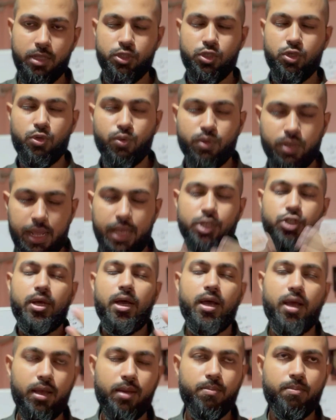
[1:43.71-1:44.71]
So you can actually,
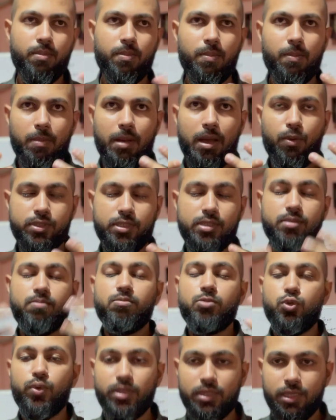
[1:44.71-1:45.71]
I was
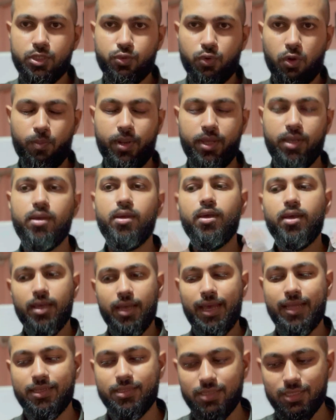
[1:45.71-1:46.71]
doing this role play
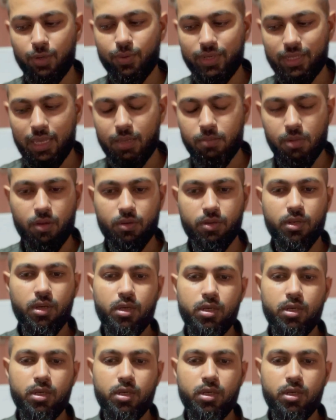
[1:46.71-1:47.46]
and this is how it came out.